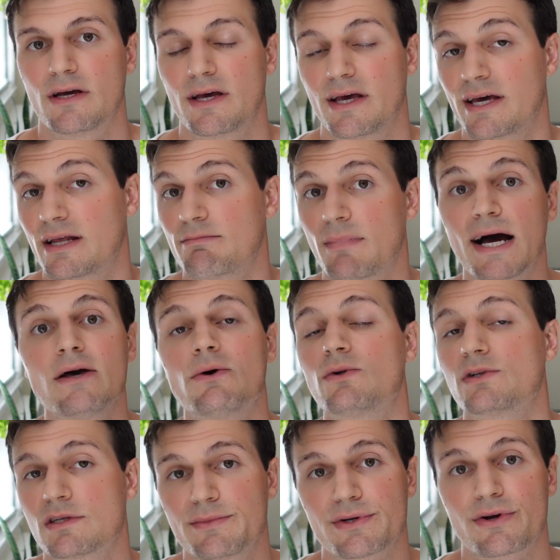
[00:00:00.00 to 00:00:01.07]
And my
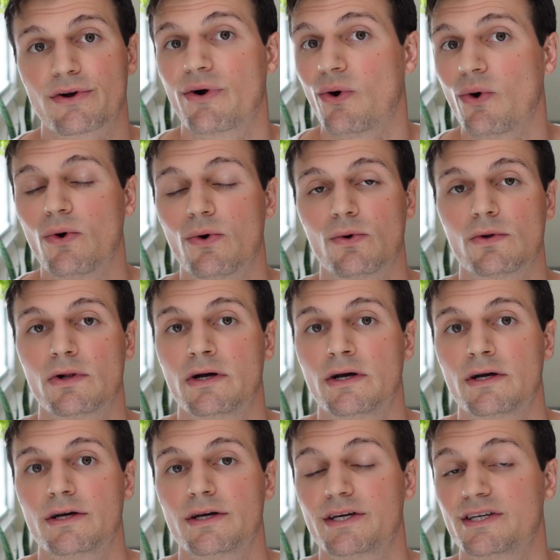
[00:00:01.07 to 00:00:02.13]
ultimate goal
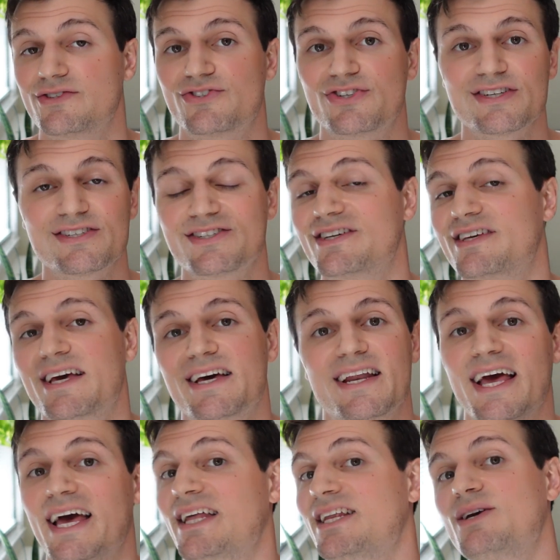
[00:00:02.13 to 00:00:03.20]
is just to
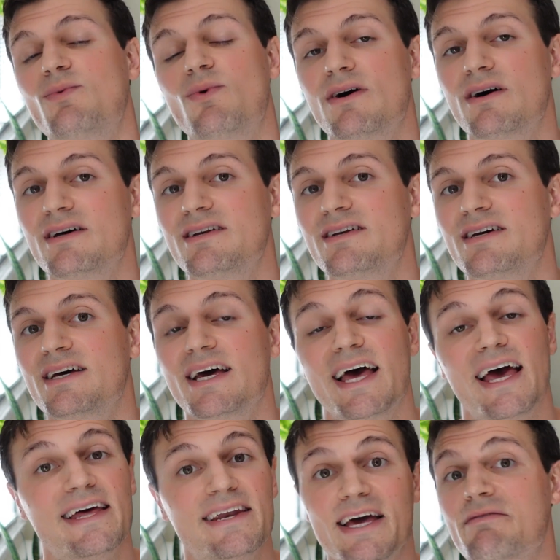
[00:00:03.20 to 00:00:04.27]
get anyone
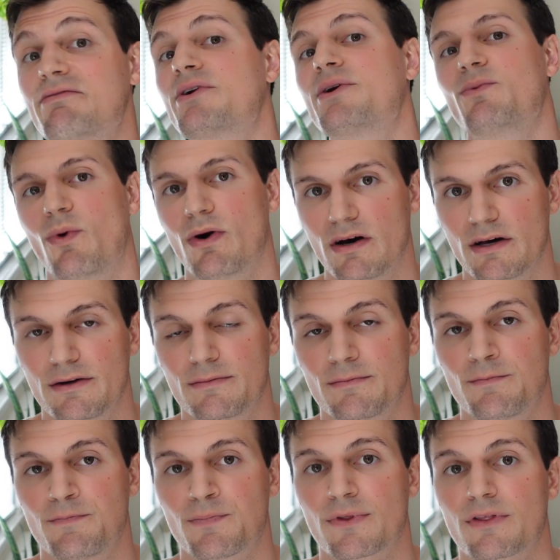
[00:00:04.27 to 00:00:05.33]
and
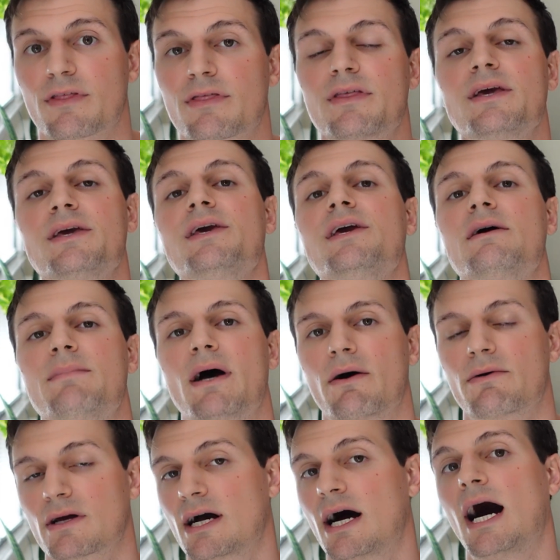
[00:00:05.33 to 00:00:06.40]
everyone thinking
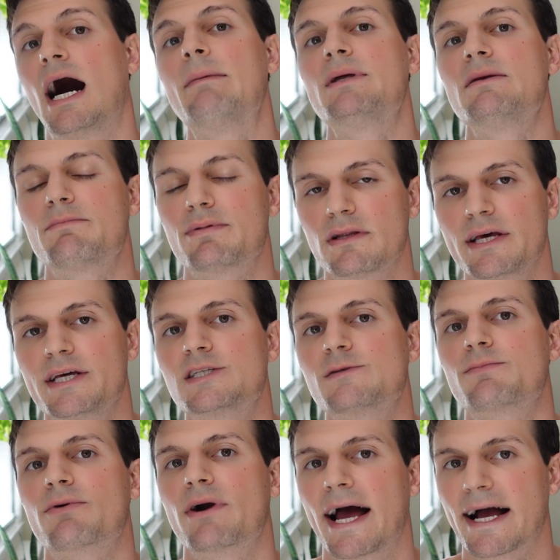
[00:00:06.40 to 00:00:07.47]
about commonplace
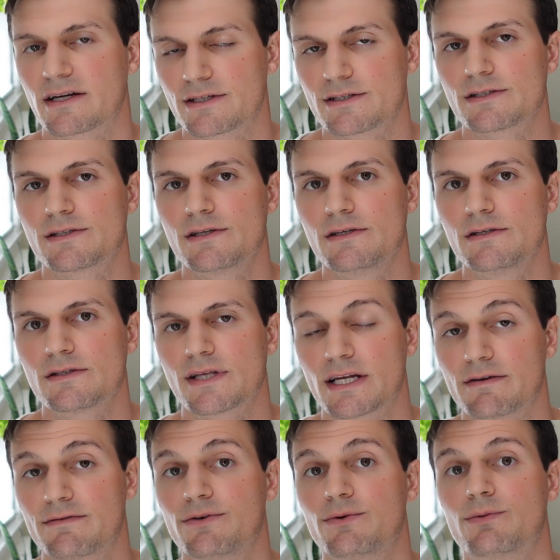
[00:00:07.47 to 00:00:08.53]
practices that,
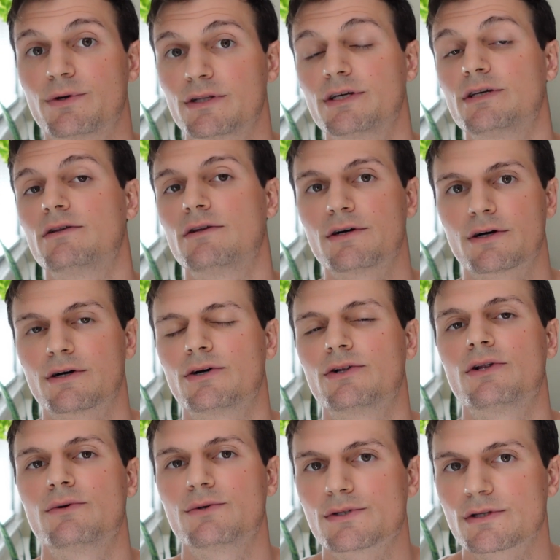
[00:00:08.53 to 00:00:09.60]
if you really look
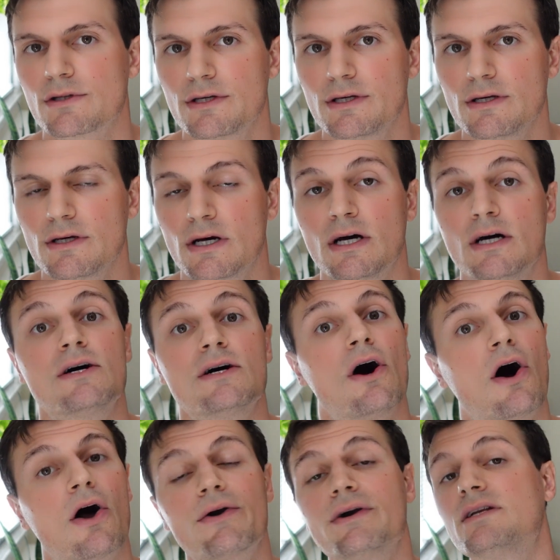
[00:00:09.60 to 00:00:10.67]
closely,
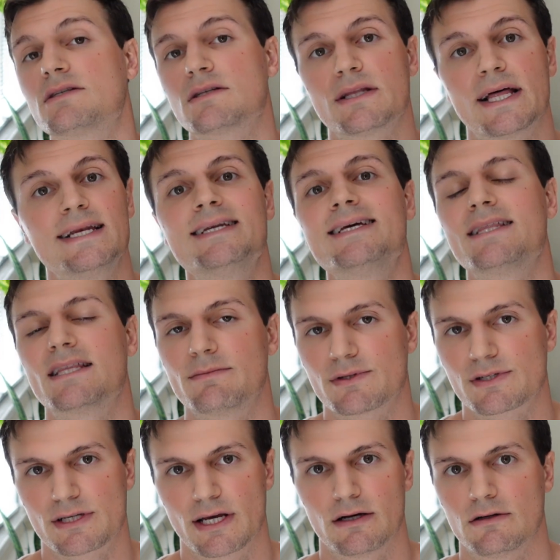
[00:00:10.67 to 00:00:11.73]
aren't lending
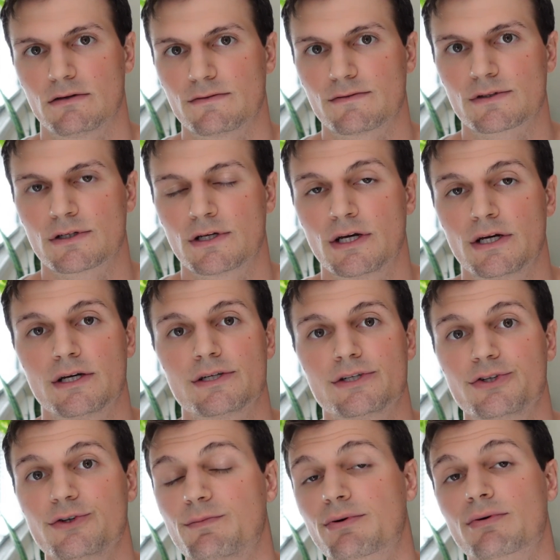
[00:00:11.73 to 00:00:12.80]
themselves
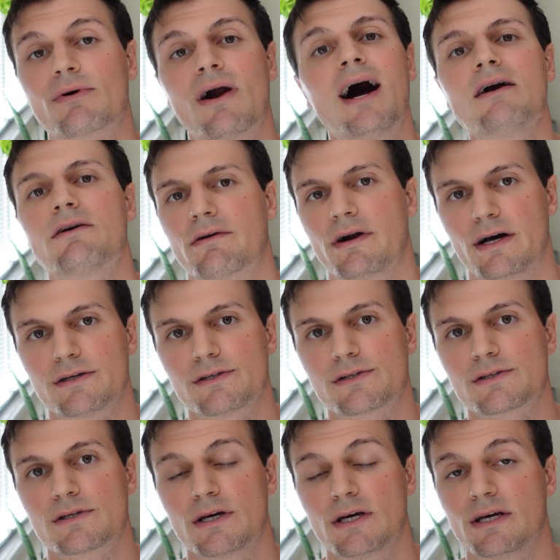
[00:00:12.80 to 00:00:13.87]
to
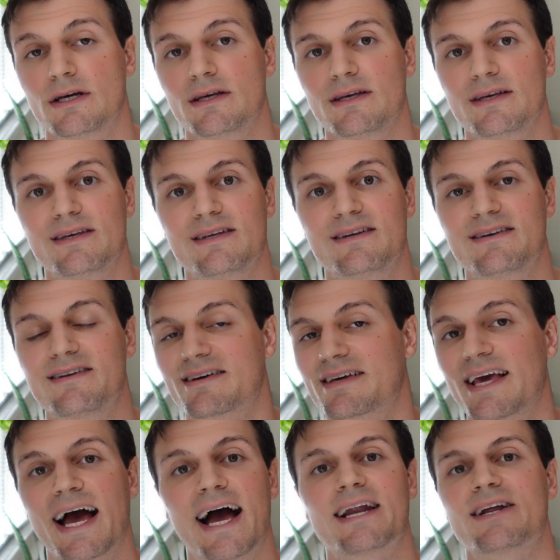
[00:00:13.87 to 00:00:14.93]
progress in the
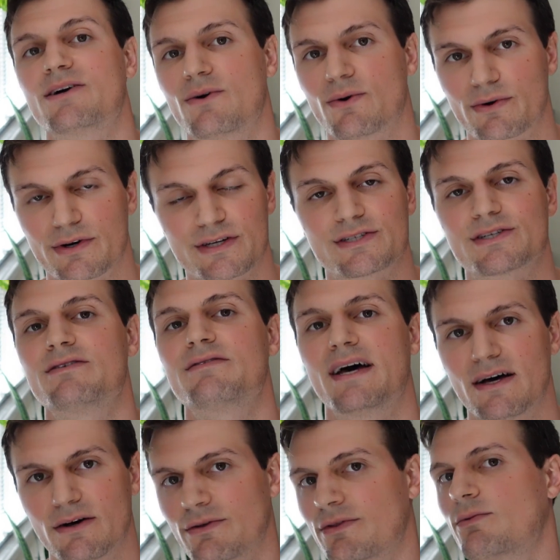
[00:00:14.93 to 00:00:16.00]
categories of
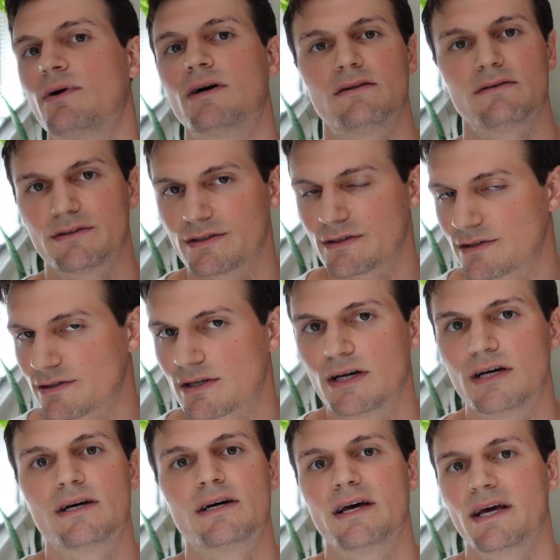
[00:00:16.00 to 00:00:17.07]
health, wellness,
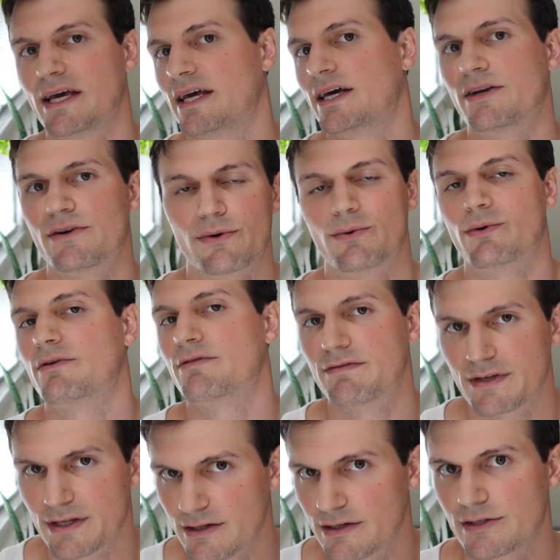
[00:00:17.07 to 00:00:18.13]
and or
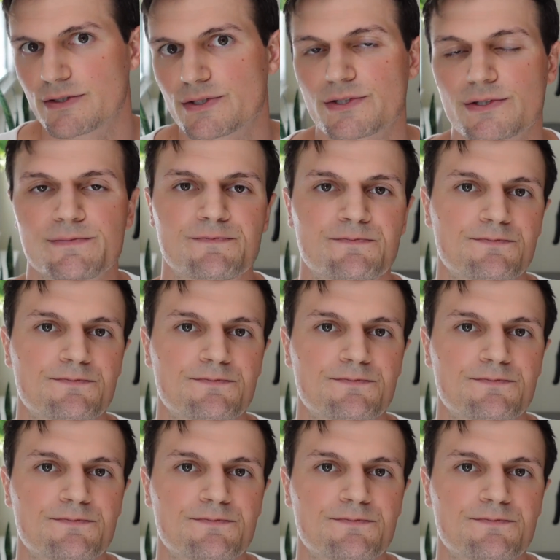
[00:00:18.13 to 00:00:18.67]
fitness.